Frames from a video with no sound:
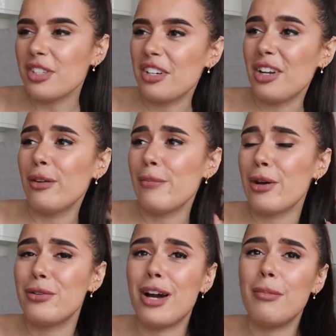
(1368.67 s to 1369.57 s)
It's like, no, we
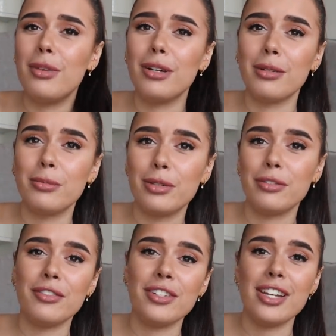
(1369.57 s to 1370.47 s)
met on Tumblr when we
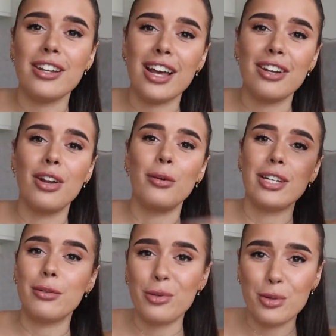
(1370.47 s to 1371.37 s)
were 15 and had no
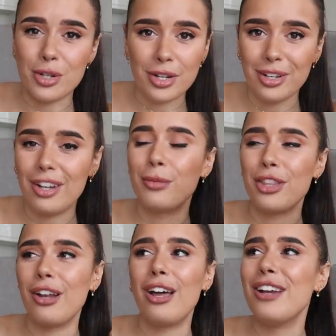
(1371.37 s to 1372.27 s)
idea what we were doing
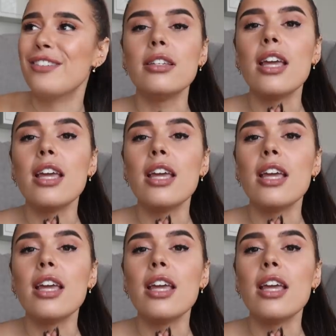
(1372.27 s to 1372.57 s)
with our lives.